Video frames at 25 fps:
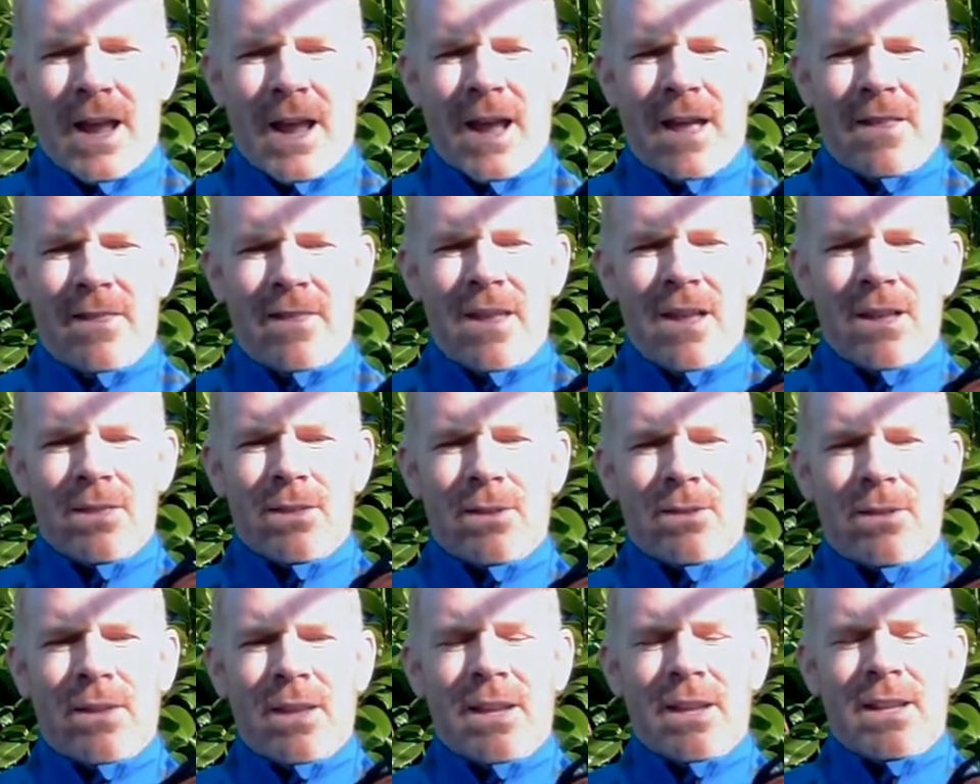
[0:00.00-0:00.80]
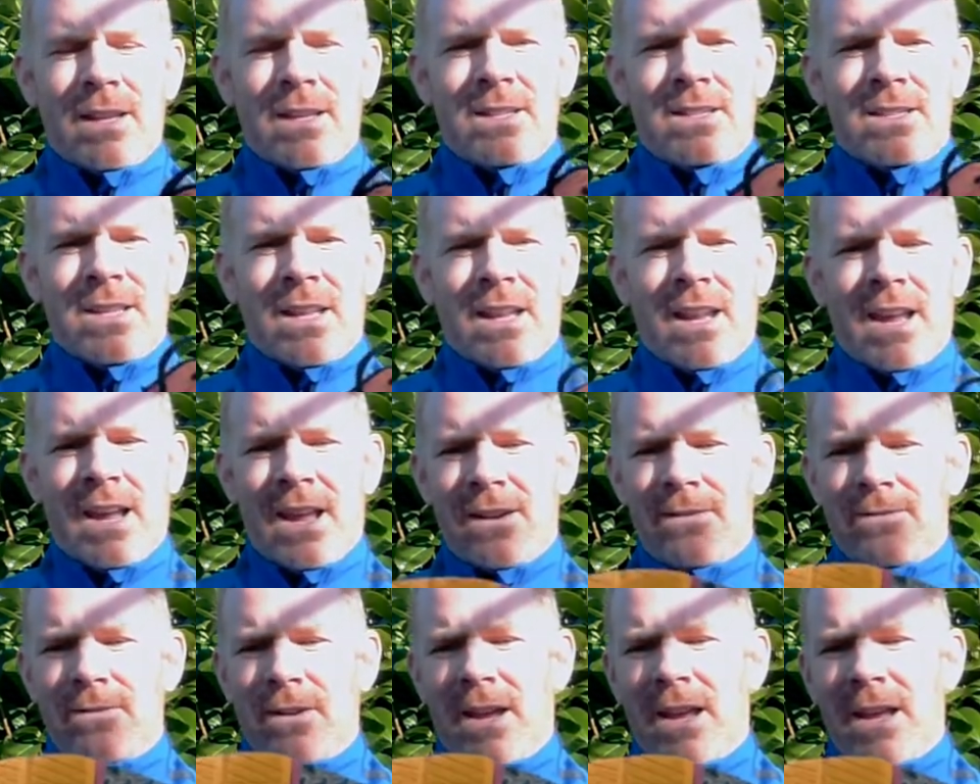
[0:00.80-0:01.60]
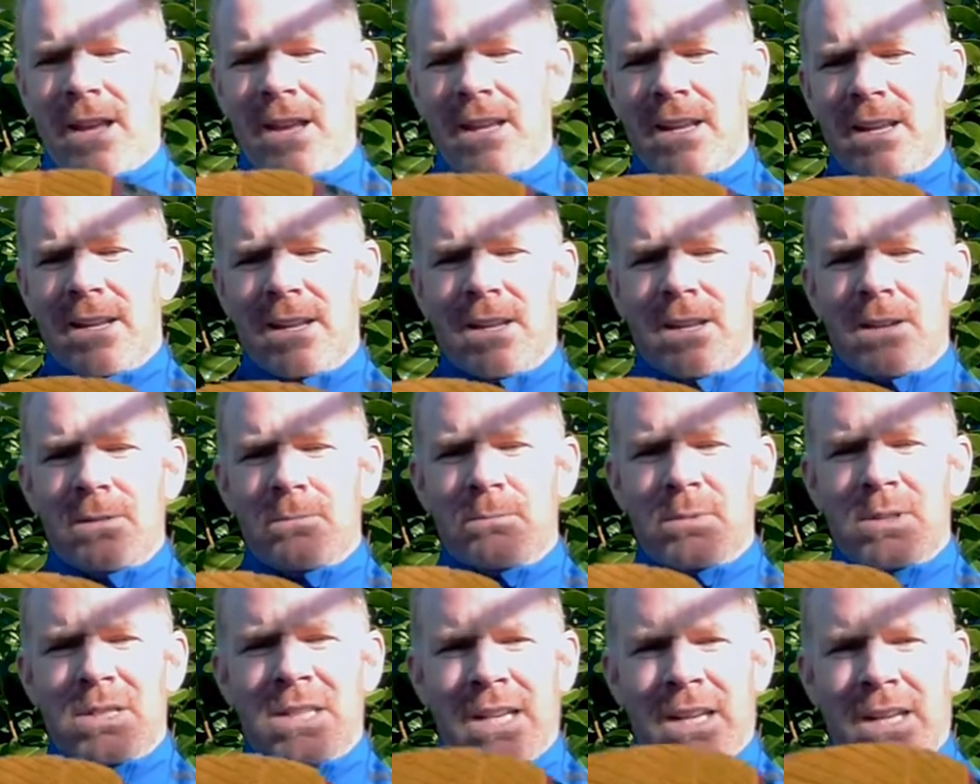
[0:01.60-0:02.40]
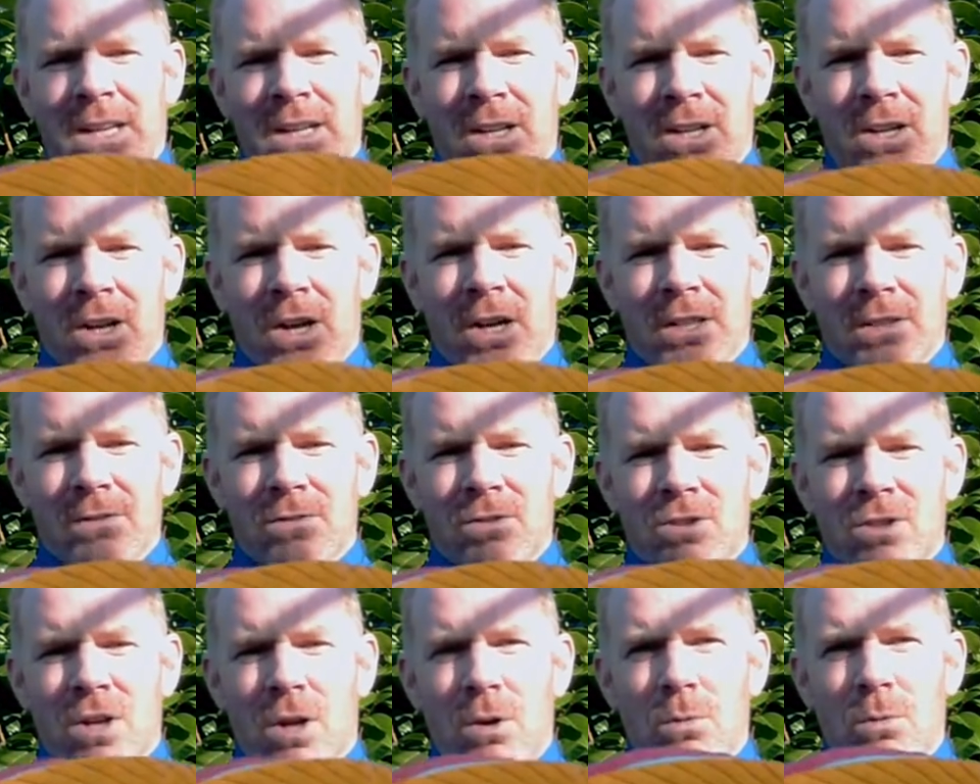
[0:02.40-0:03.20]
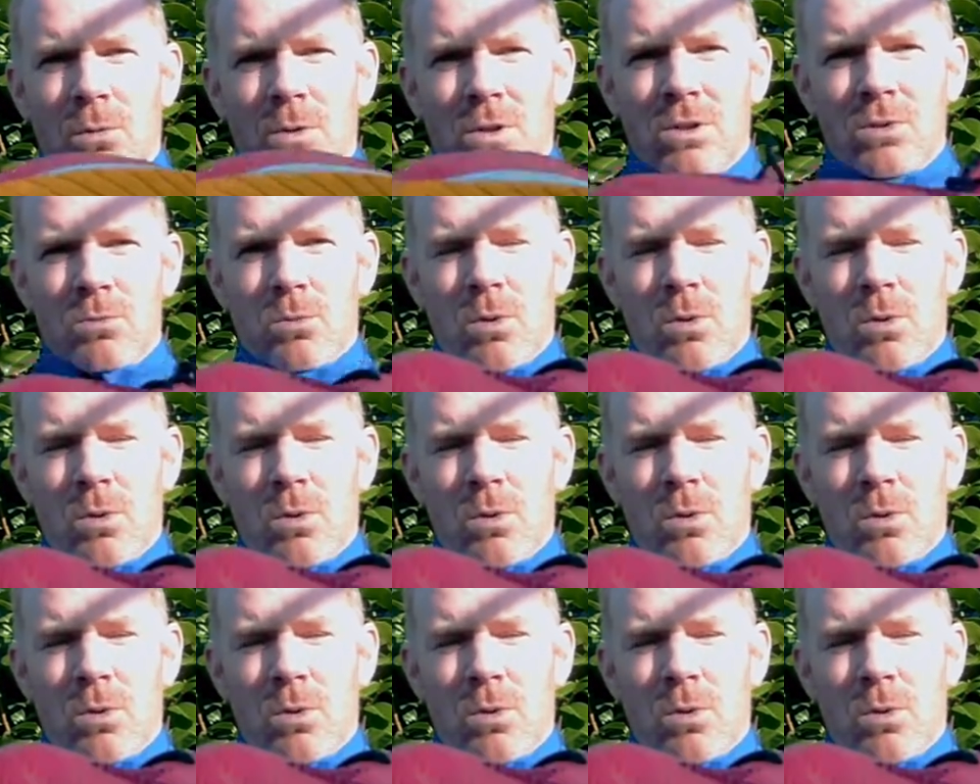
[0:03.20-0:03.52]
And the other thing is they have a particular kind of sole as